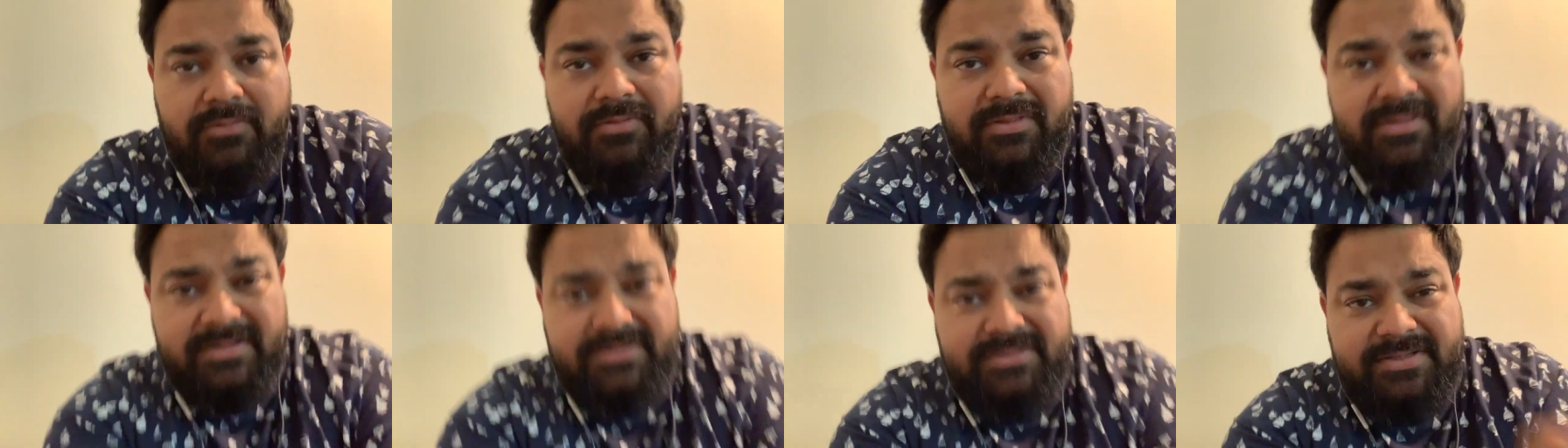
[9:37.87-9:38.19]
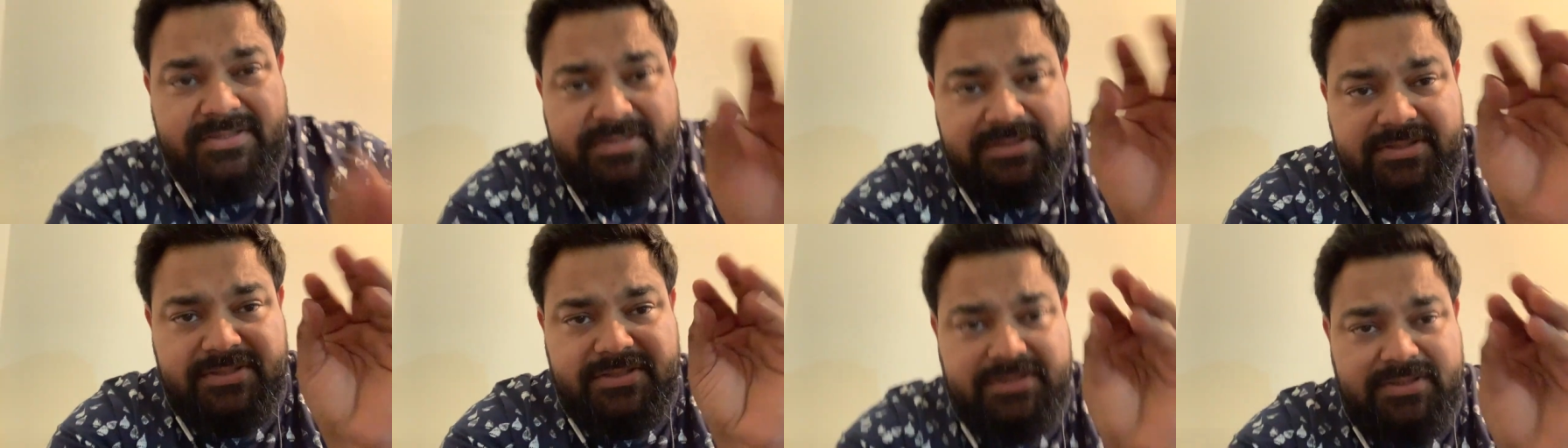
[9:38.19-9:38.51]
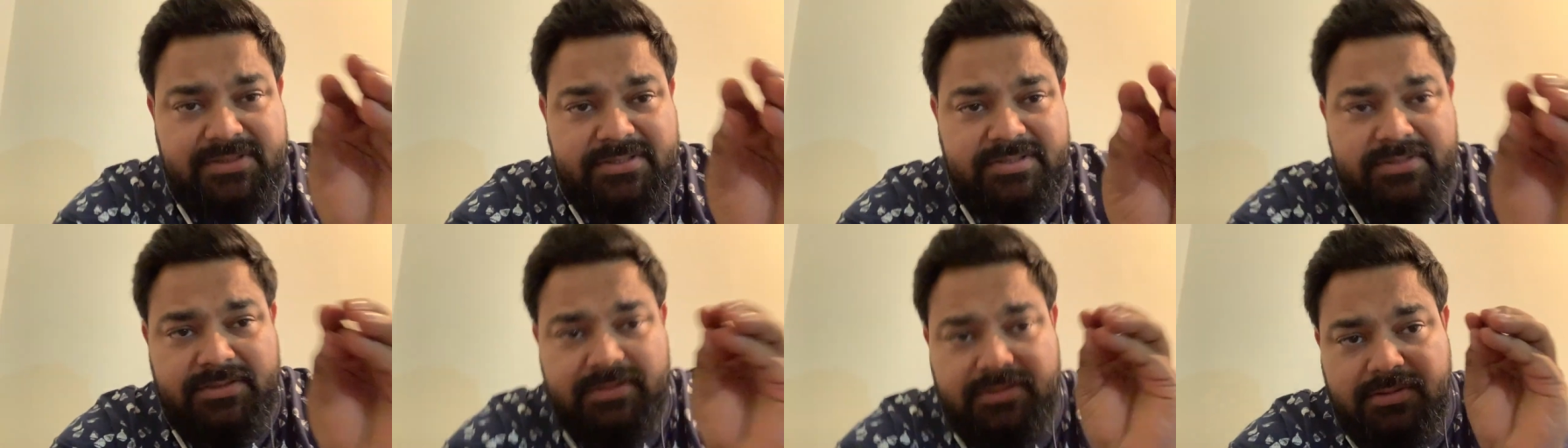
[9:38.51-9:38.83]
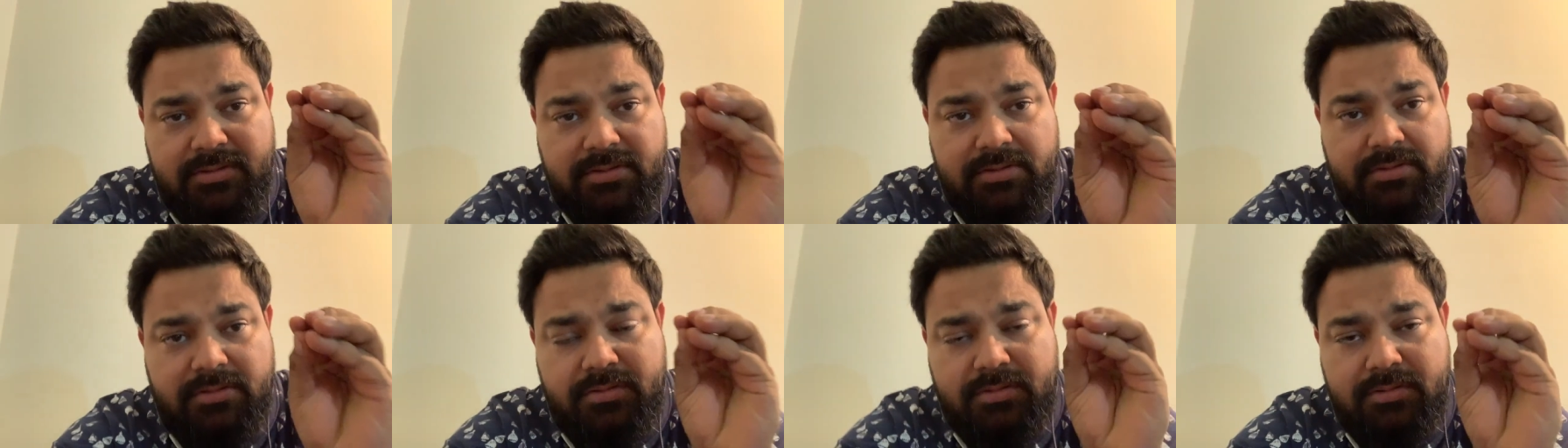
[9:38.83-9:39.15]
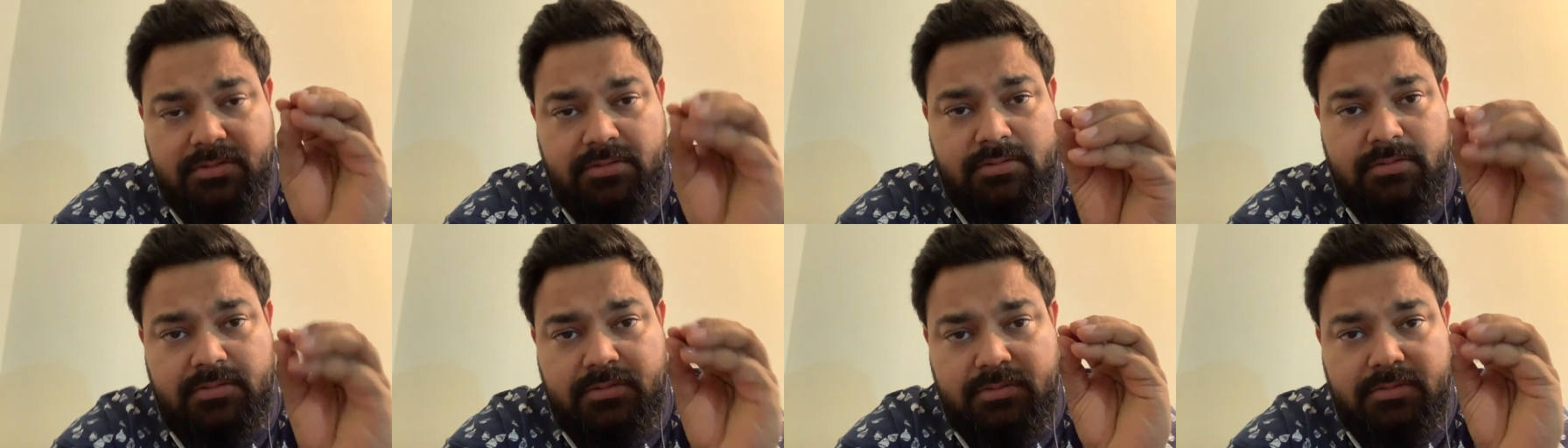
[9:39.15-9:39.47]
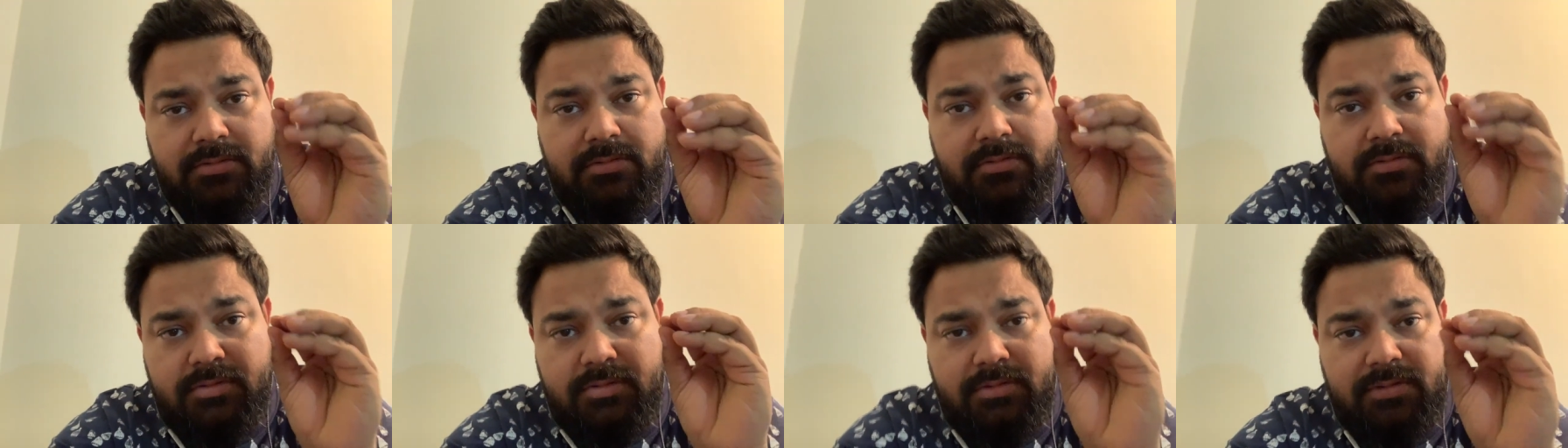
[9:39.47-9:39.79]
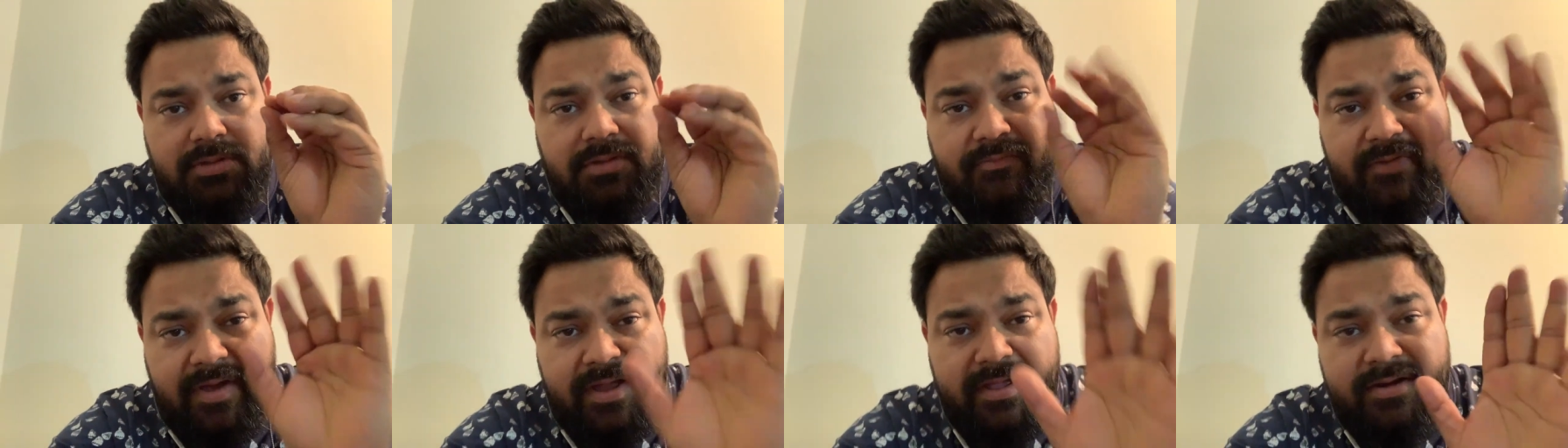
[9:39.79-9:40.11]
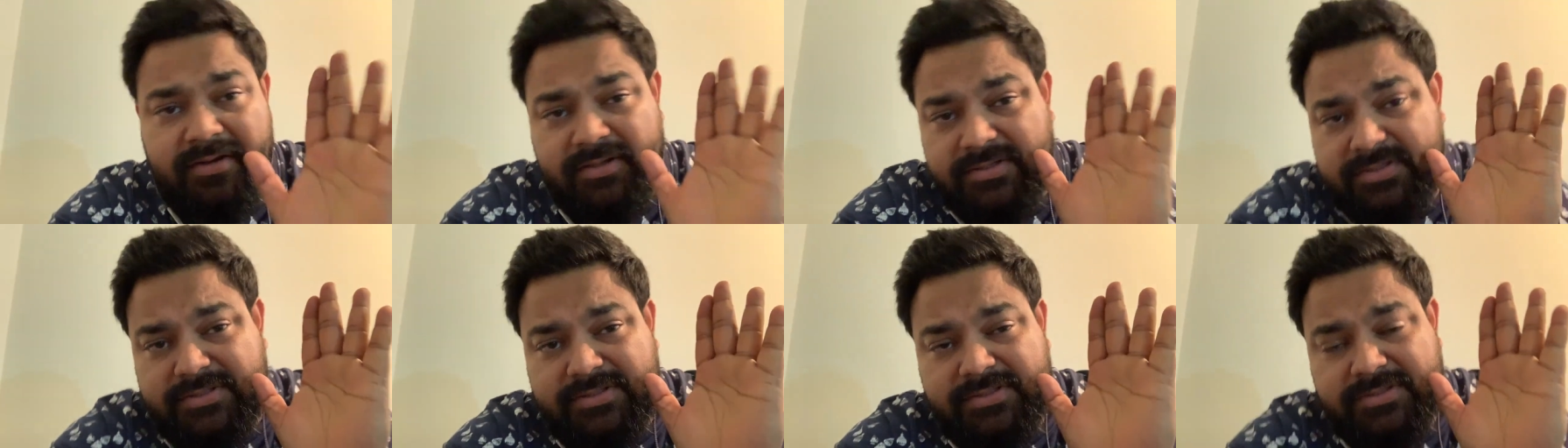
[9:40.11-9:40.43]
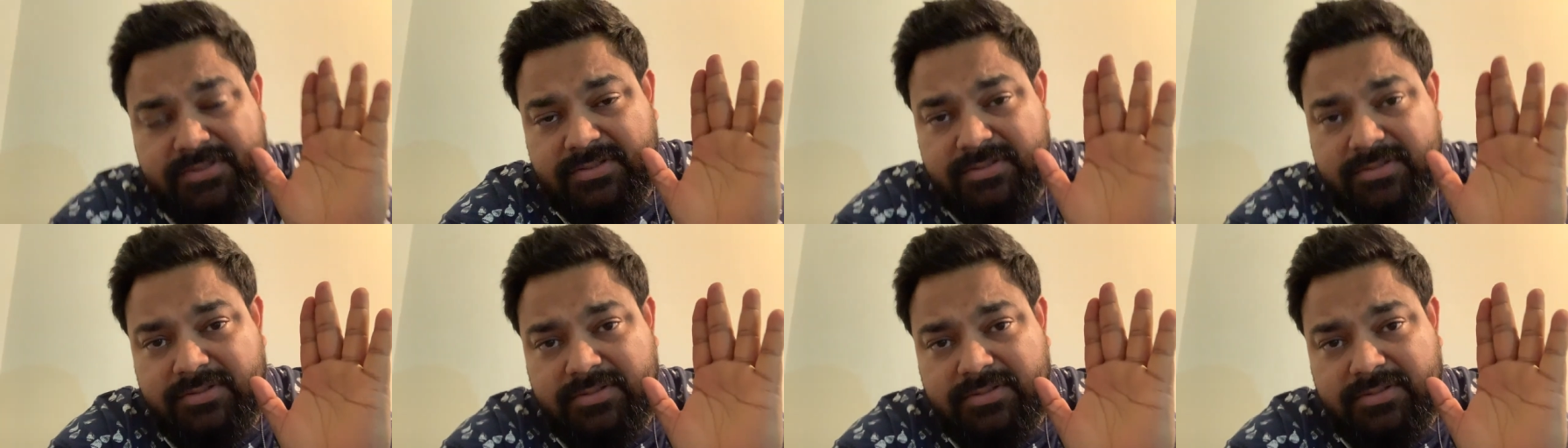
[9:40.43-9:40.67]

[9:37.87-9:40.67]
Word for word: this is the virus.